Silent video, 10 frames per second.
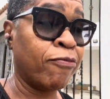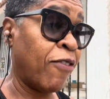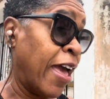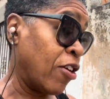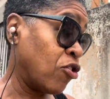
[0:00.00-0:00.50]

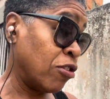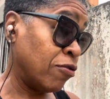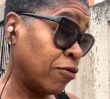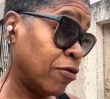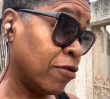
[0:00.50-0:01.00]

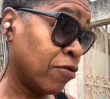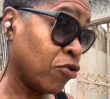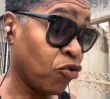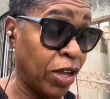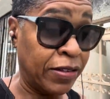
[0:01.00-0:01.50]
fashions,
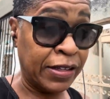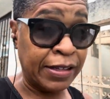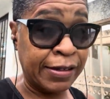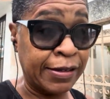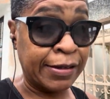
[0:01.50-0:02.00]

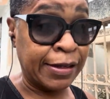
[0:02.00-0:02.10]
dresses,